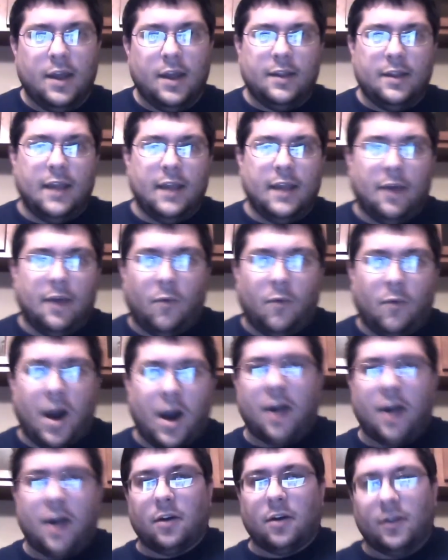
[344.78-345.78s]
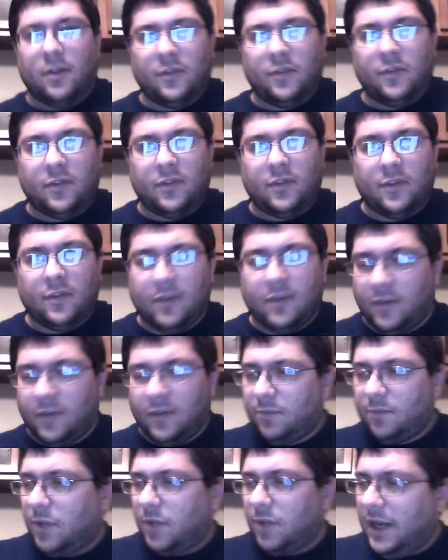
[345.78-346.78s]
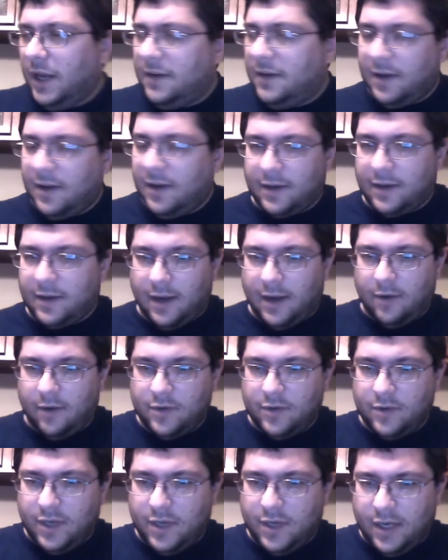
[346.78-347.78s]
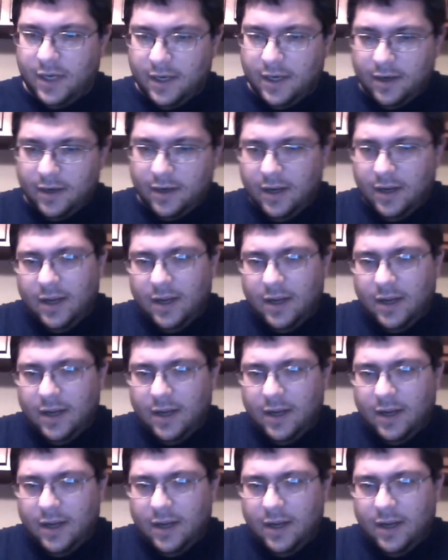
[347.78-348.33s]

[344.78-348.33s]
That wireless display technology, and